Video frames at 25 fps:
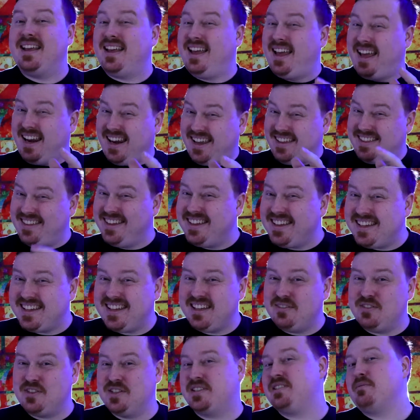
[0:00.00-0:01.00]
And I think
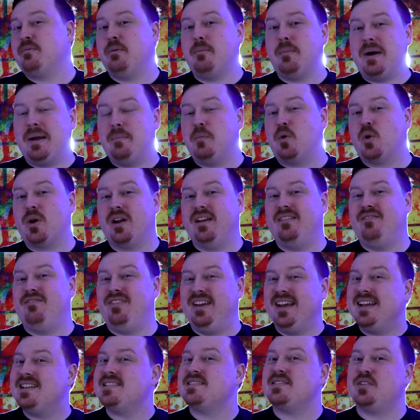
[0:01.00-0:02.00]
even some of my more
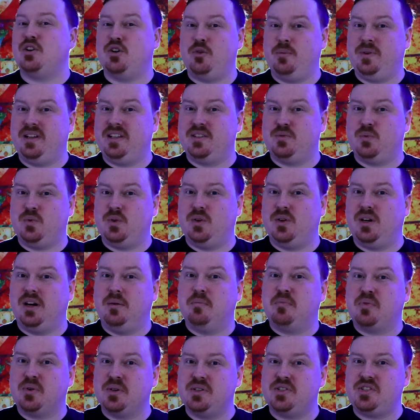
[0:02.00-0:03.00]
advanced homies will
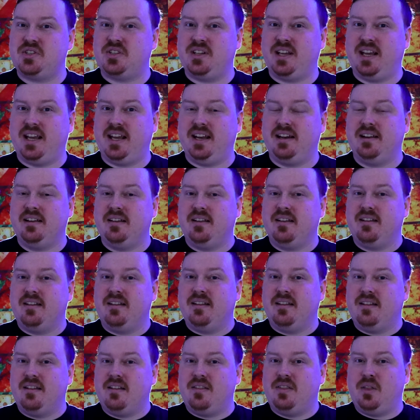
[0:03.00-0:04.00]
appreciate
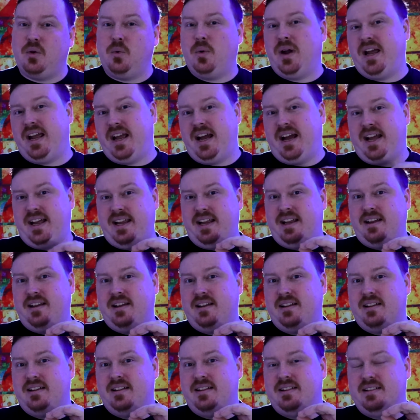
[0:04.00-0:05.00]
the way I
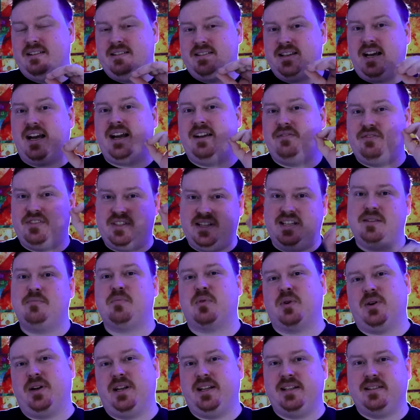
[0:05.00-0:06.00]
dive
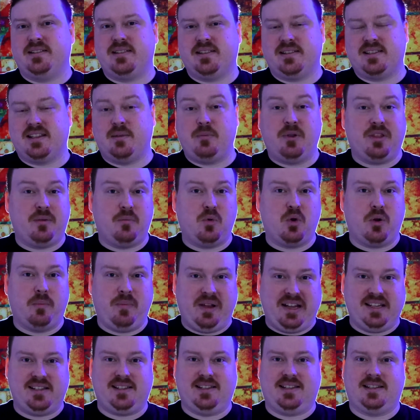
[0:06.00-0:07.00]
deeper into some of the more
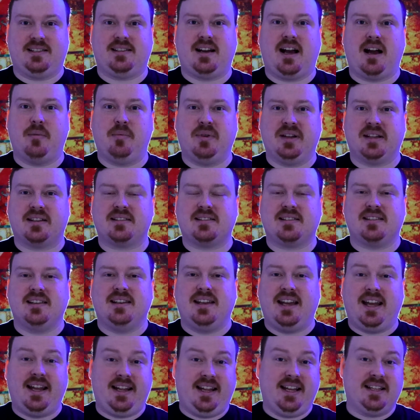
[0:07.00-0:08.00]
basic topics
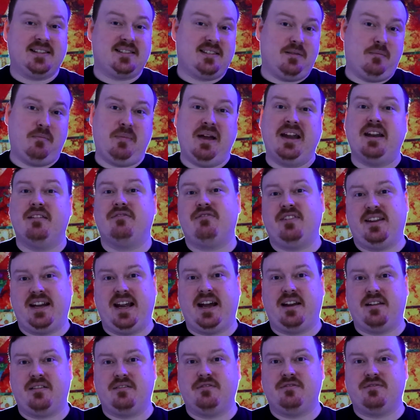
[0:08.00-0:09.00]
and get some benefit
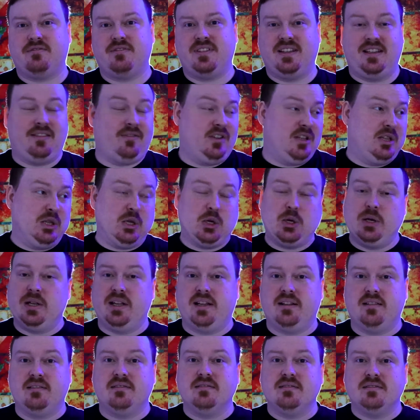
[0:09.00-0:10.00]
out of even
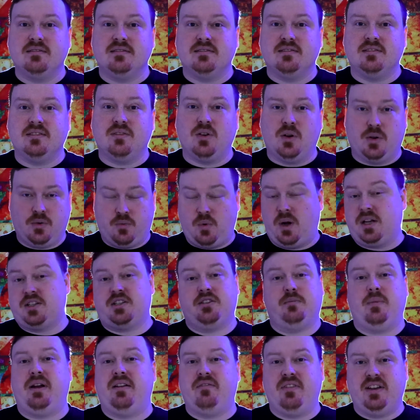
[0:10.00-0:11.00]
learning or
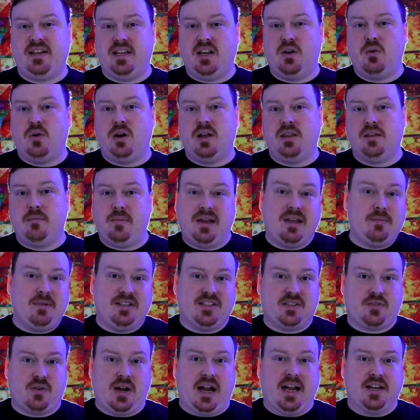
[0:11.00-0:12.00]
watching my video on the baby
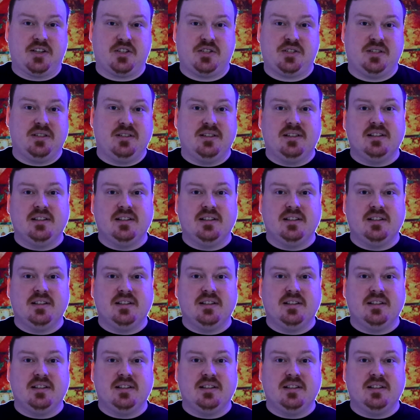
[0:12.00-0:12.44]
scratch.